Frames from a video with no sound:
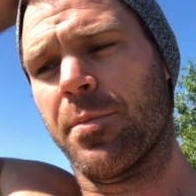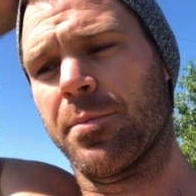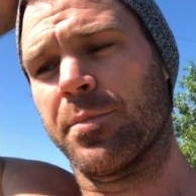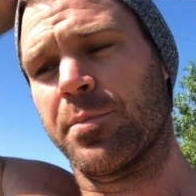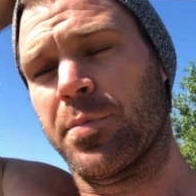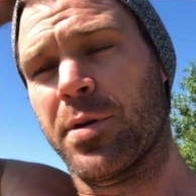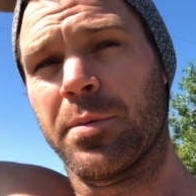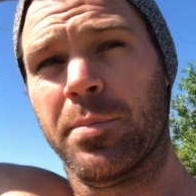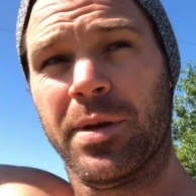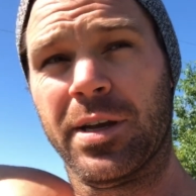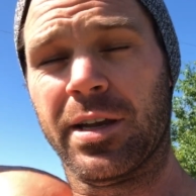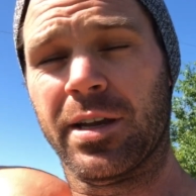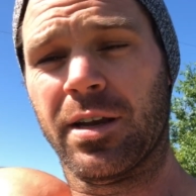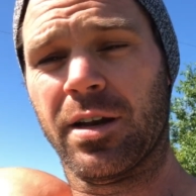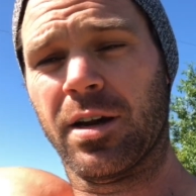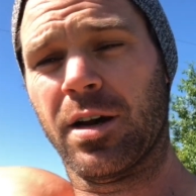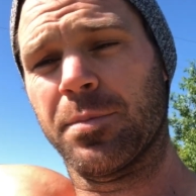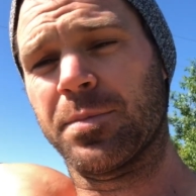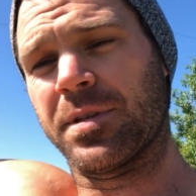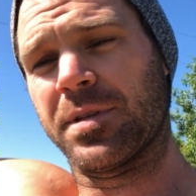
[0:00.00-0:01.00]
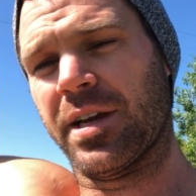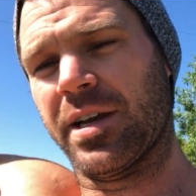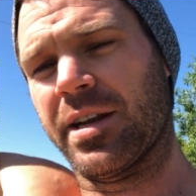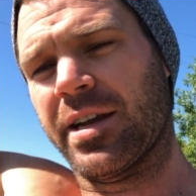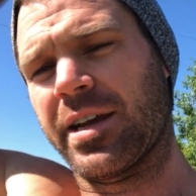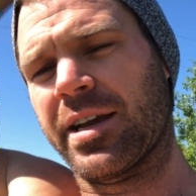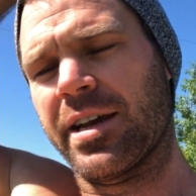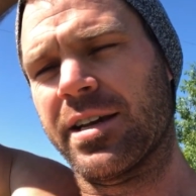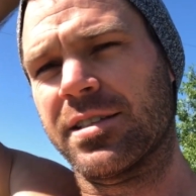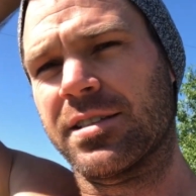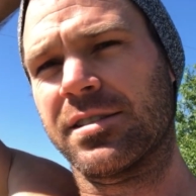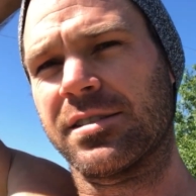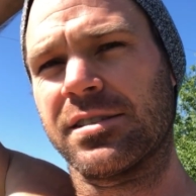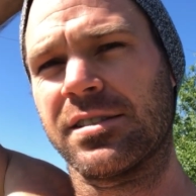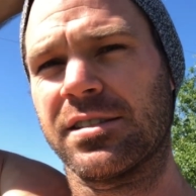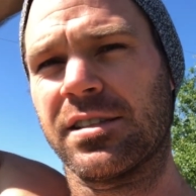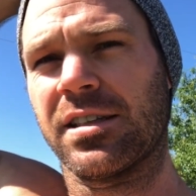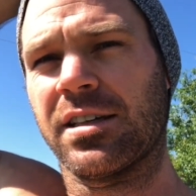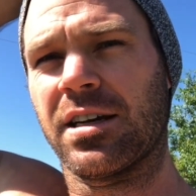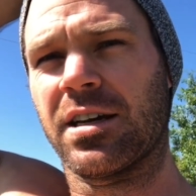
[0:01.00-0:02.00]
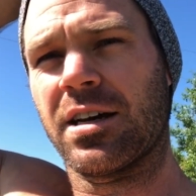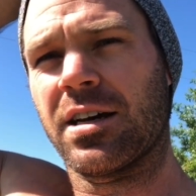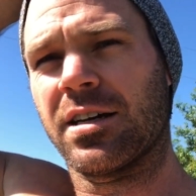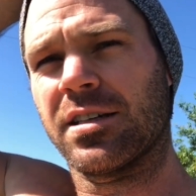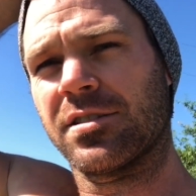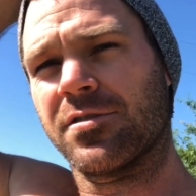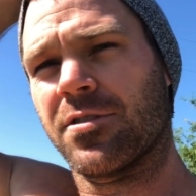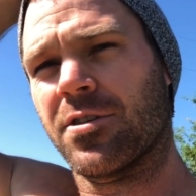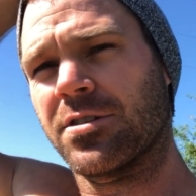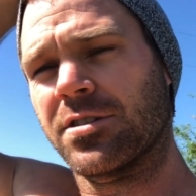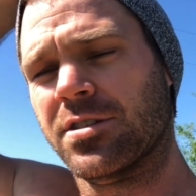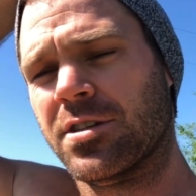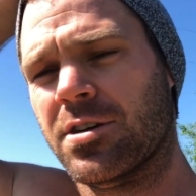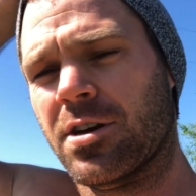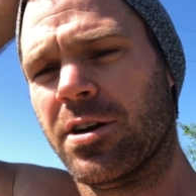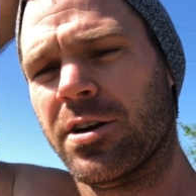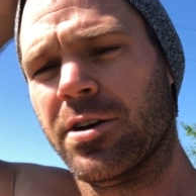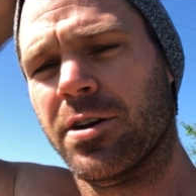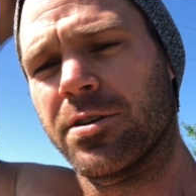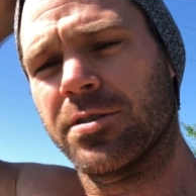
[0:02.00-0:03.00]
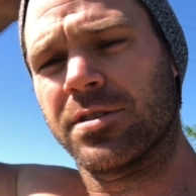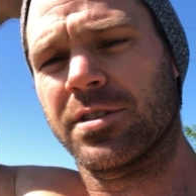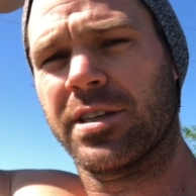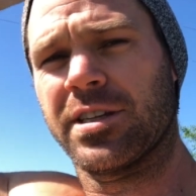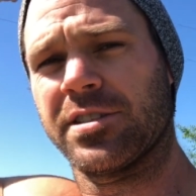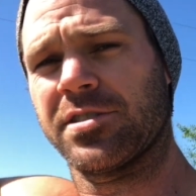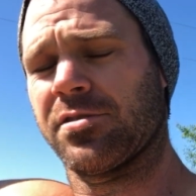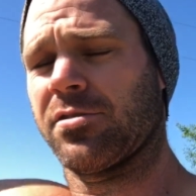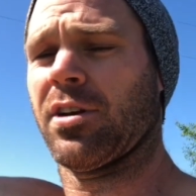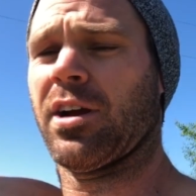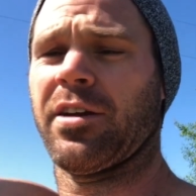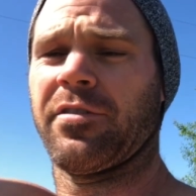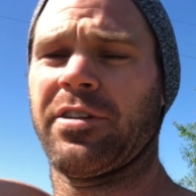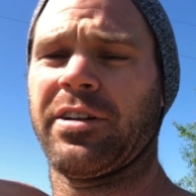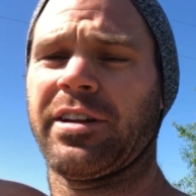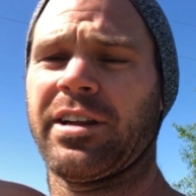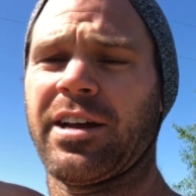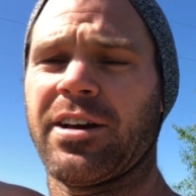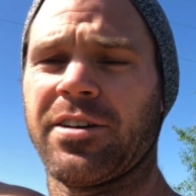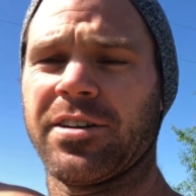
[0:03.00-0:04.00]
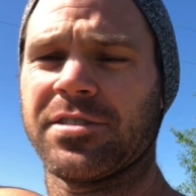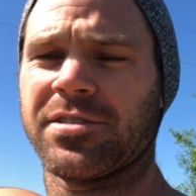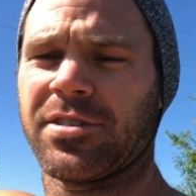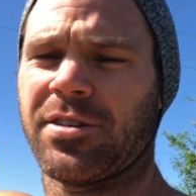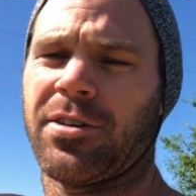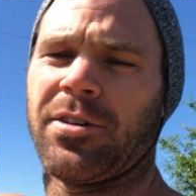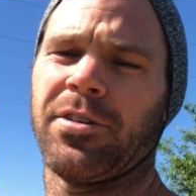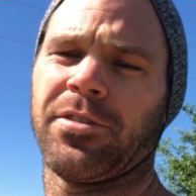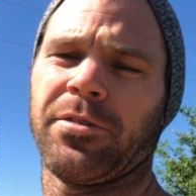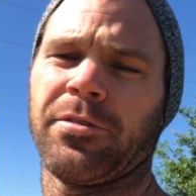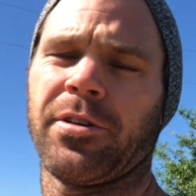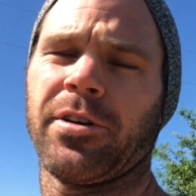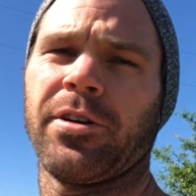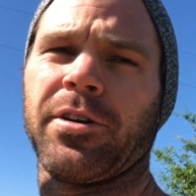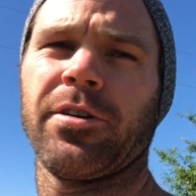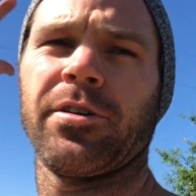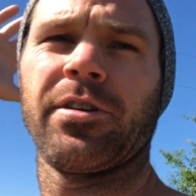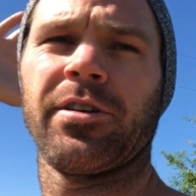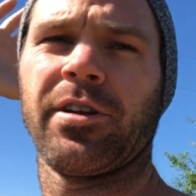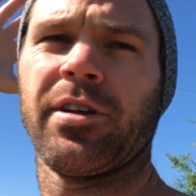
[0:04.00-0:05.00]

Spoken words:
Pretty big update, I guess, as far as the car goes. It's driving now. It's on the road.